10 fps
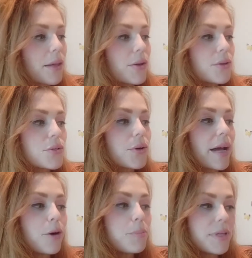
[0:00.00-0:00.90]
to
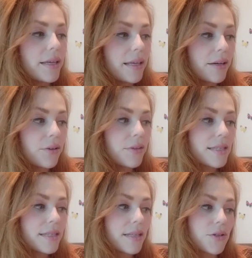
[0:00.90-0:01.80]
help heal this
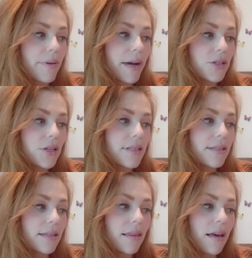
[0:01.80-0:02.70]
situation,
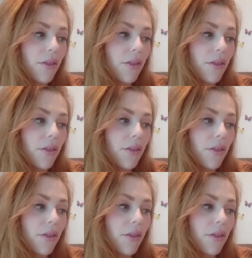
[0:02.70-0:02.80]
see the other